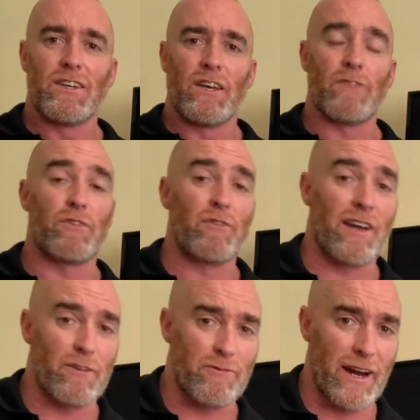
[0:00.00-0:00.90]
If you've
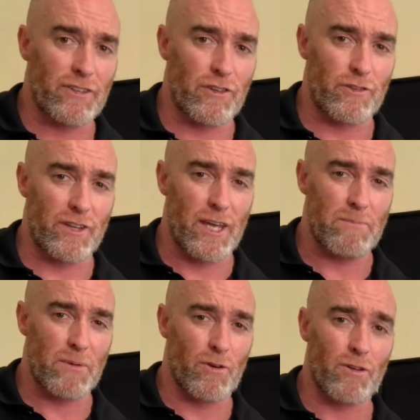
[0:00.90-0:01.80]
had a fracture to the
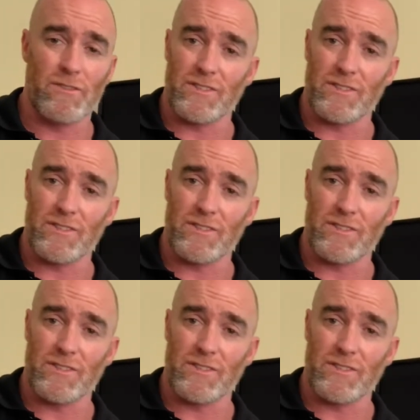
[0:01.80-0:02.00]
hip at all,